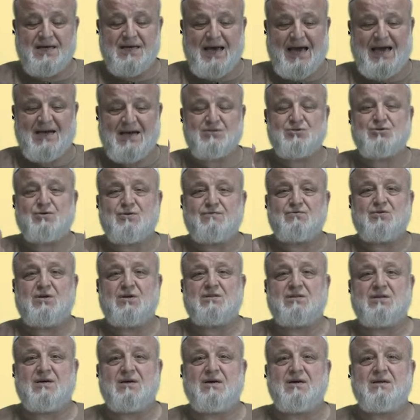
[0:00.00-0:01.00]
acts of
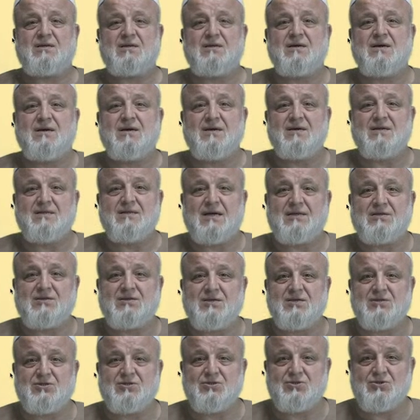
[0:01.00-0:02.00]
shaitan that
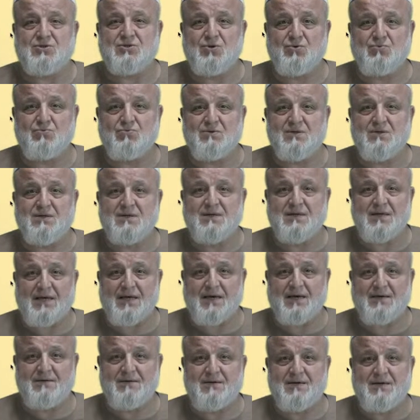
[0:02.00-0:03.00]
teaches you.
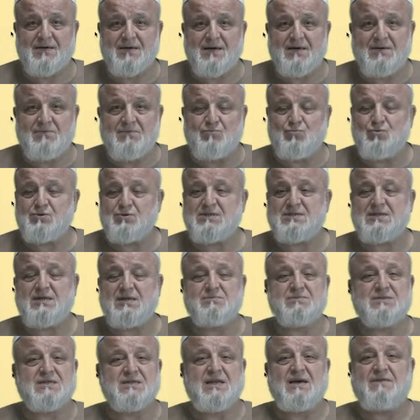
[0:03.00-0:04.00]
Yeah,
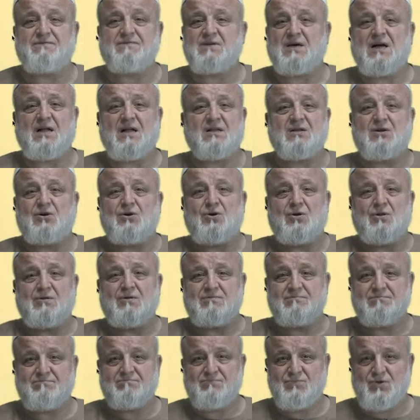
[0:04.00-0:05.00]
Muslims left alcohol,
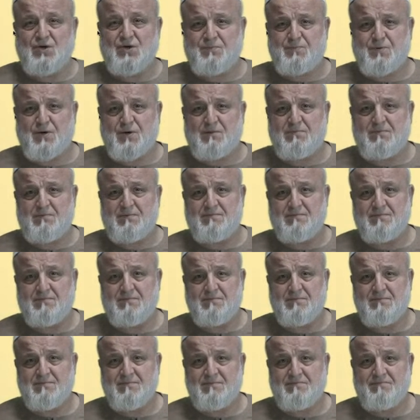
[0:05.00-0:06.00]
no problem.
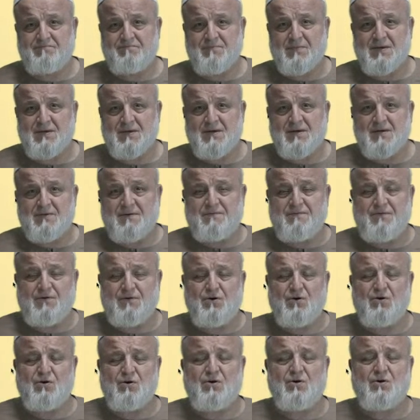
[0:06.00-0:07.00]

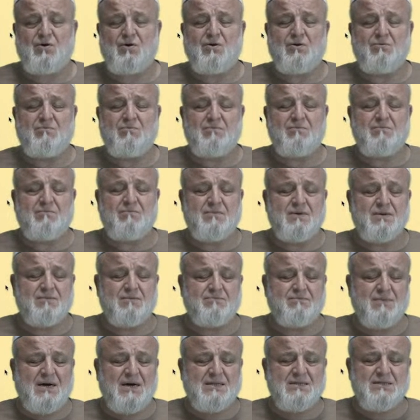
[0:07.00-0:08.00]
For
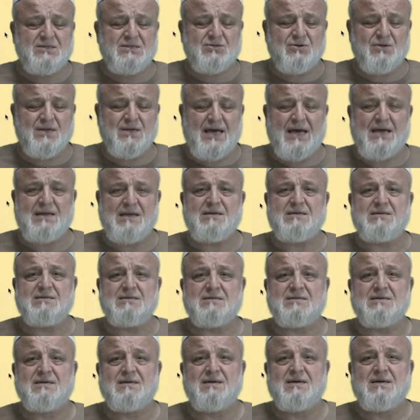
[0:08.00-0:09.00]
months on end,